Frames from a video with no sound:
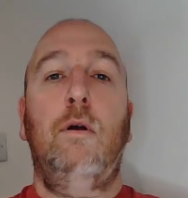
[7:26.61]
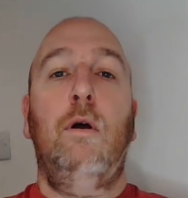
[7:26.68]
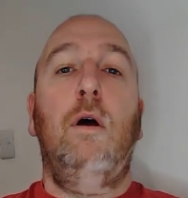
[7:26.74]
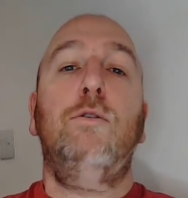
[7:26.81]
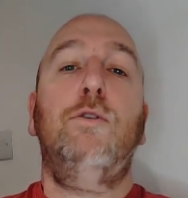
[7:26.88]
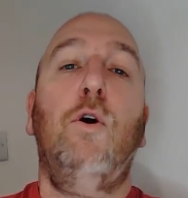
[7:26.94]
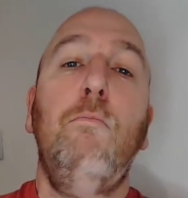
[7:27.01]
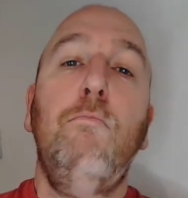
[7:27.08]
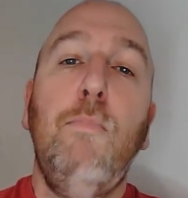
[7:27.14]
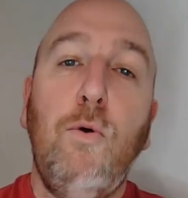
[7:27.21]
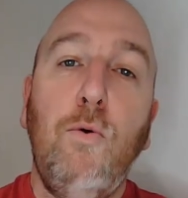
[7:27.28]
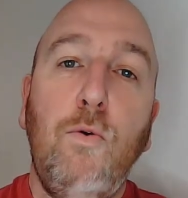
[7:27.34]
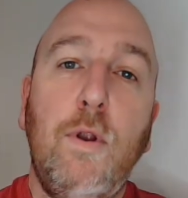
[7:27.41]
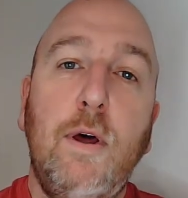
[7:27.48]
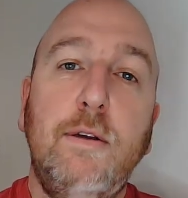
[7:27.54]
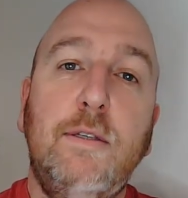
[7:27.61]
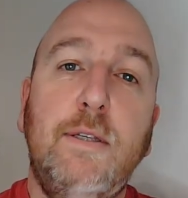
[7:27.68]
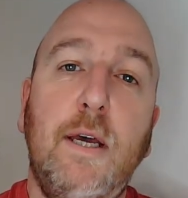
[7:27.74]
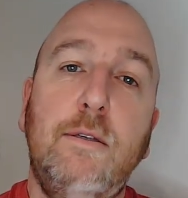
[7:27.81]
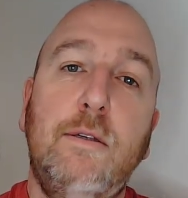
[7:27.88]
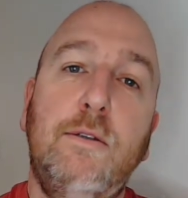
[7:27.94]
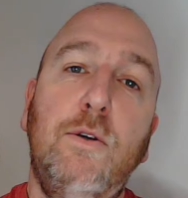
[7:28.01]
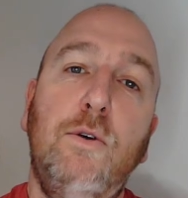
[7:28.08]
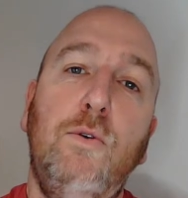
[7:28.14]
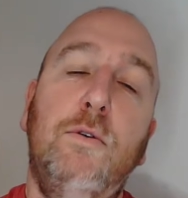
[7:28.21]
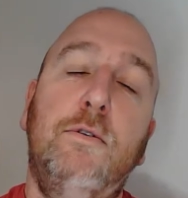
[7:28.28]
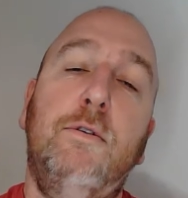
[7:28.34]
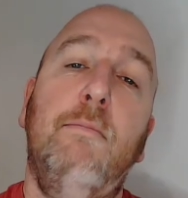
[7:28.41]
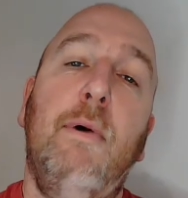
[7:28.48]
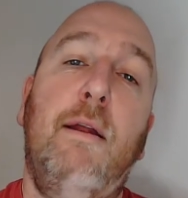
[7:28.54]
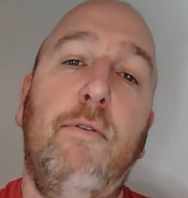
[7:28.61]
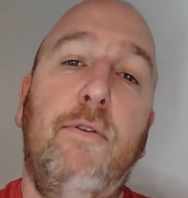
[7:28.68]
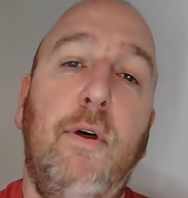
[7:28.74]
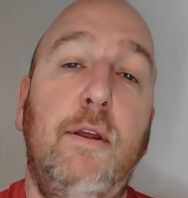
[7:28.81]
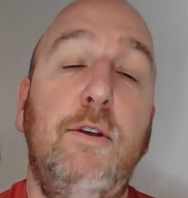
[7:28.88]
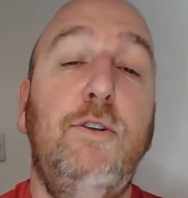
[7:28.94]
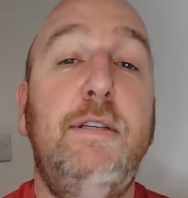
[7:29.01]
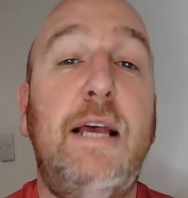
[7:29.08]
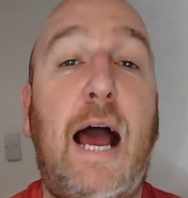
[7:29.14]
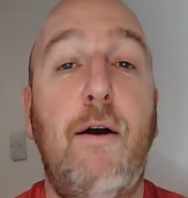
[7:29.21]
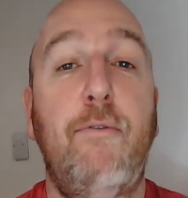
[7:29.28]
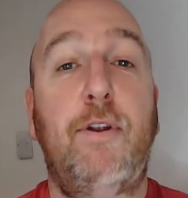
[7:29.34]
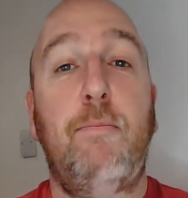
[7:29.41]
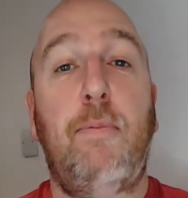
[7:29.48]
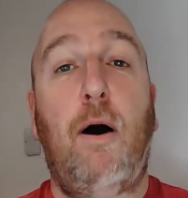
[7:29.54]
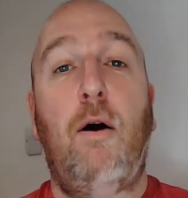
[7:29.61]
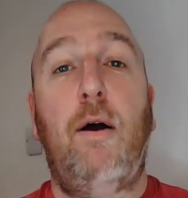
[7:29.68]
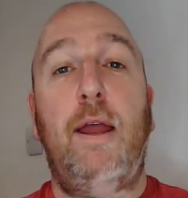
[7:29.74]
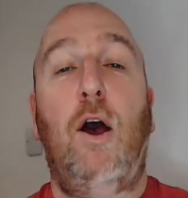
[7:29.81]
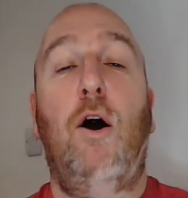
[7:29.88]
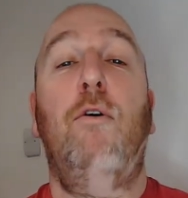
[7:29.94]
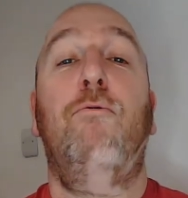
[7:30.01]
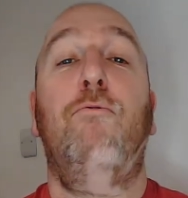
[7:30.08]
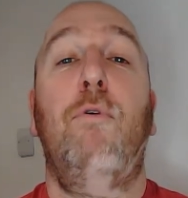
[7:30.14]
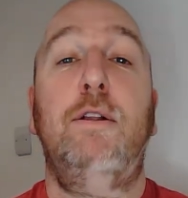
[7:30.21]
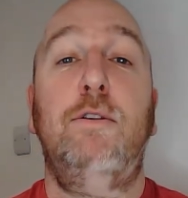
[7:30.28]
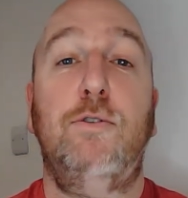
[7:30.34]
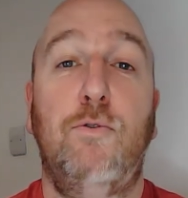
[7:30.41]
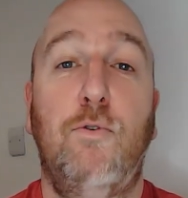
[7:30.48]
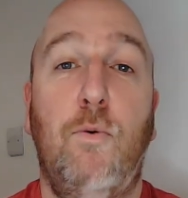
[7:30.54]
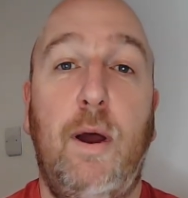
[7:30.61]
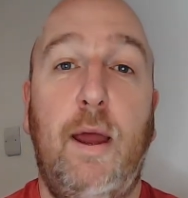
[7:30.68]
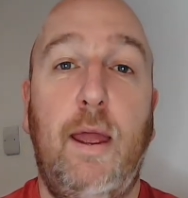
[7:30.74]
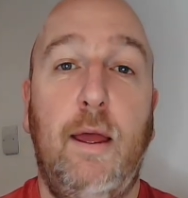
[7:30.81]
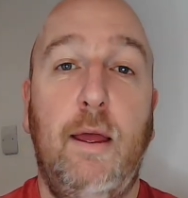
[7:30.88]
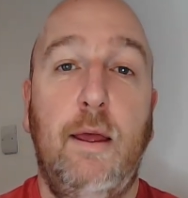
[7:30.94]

So Moon says to Samantha that she's having a party. Her friends are away.